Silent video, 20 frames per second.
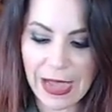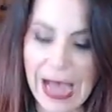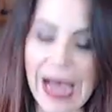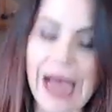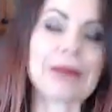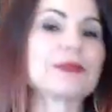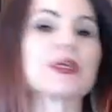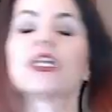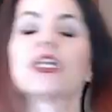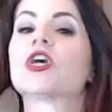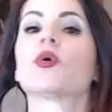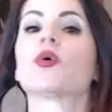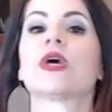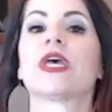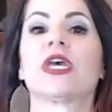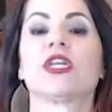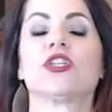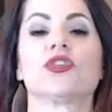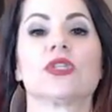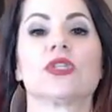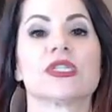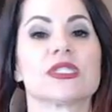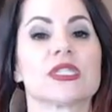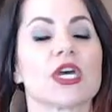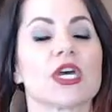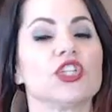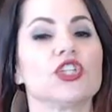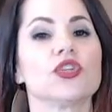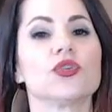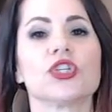I'm going to go ahead and do this
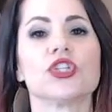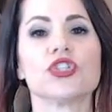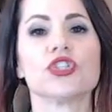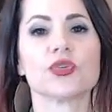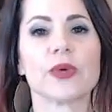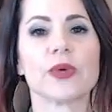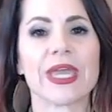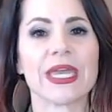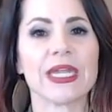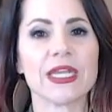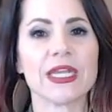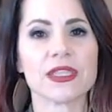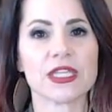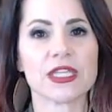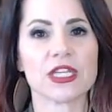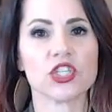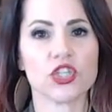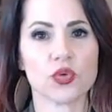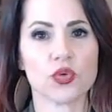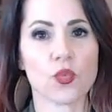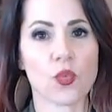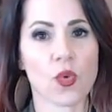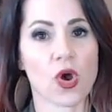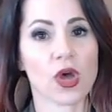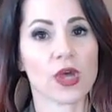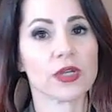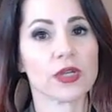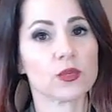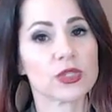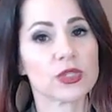side. You can do anything you
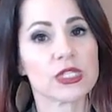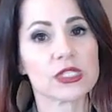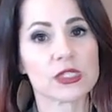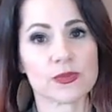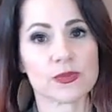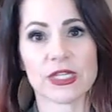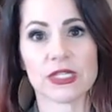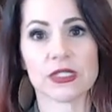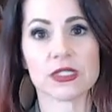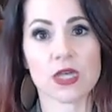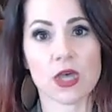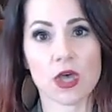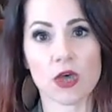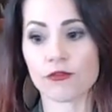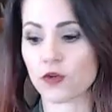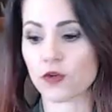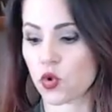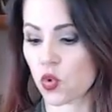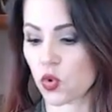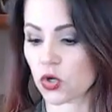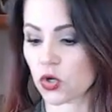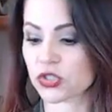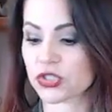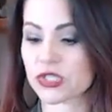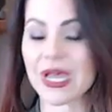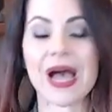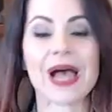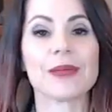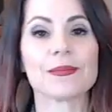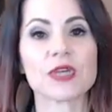want with this pizza, of
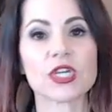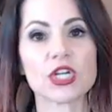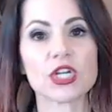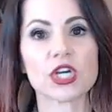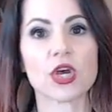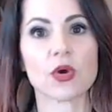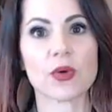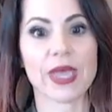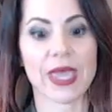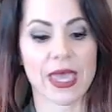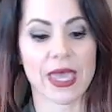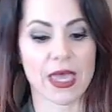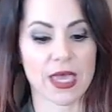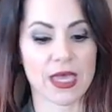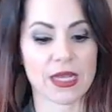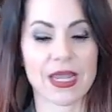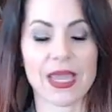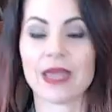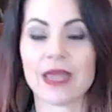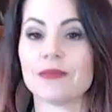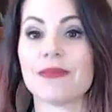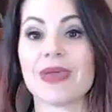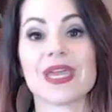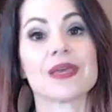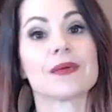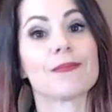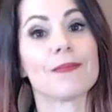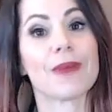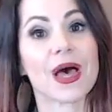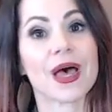course. I'm going to go ahead and
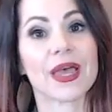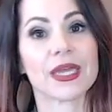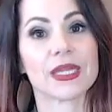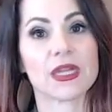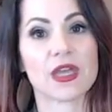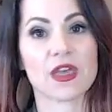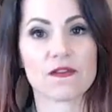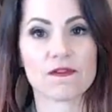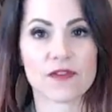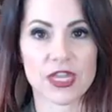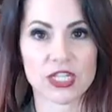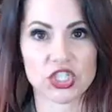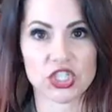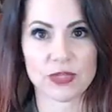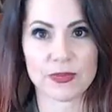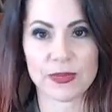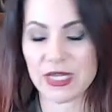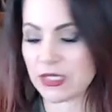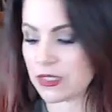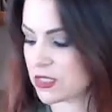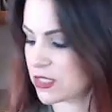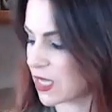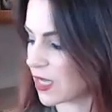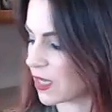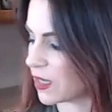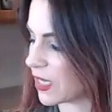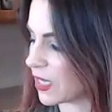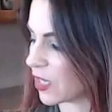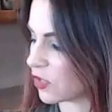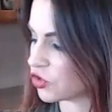make mine a veggie pizza,
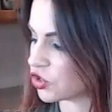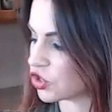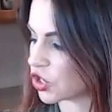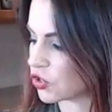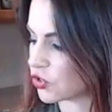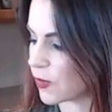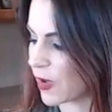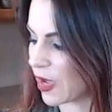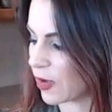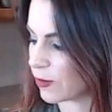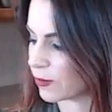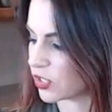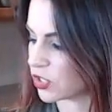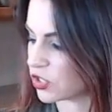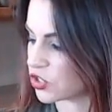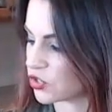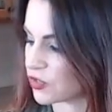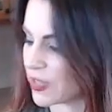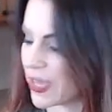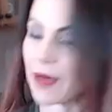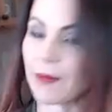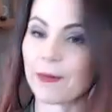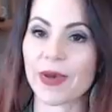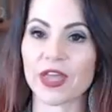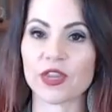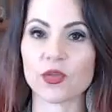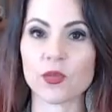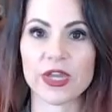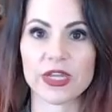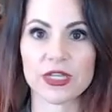and I'll show you how I'm going to do that.
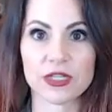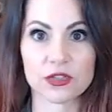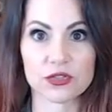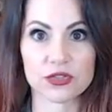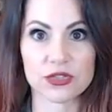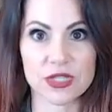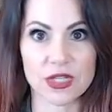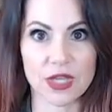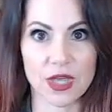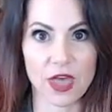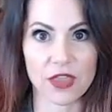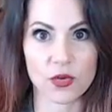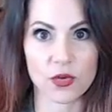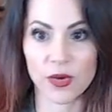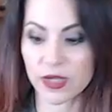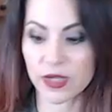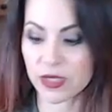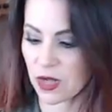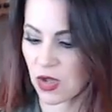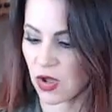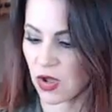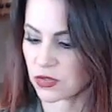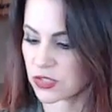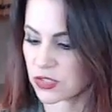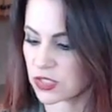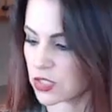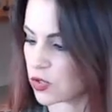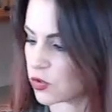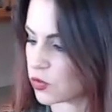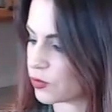By the way, here's the other one,
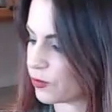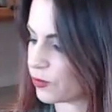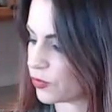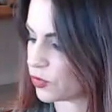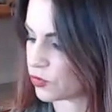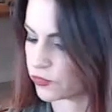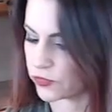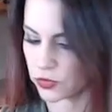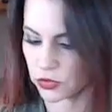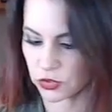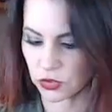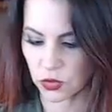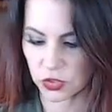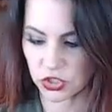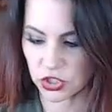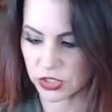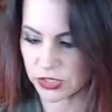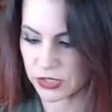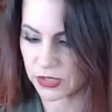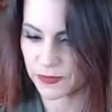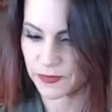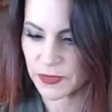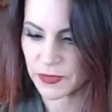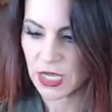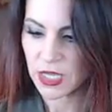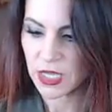also beautiful and gorgeous.